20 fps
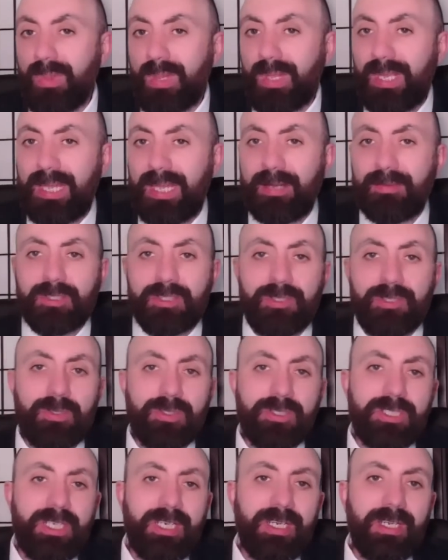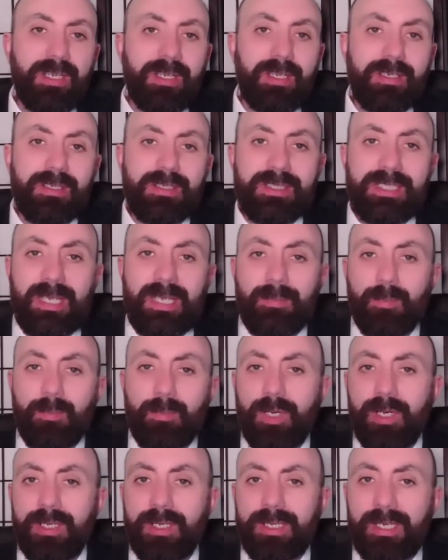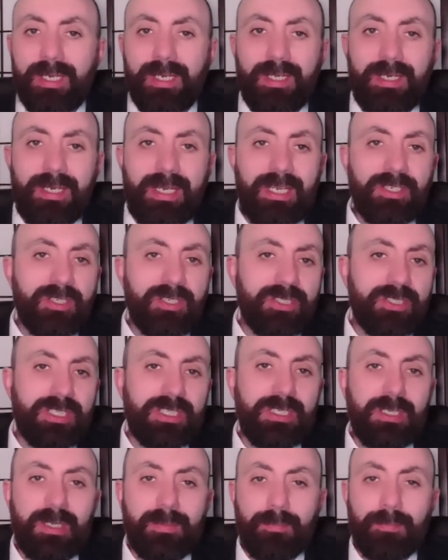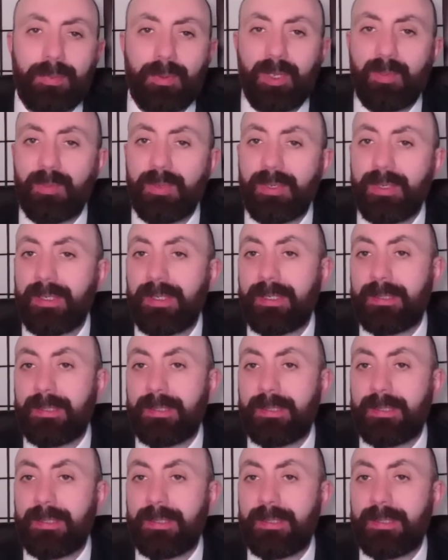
outsourcing and temp working and agency employment.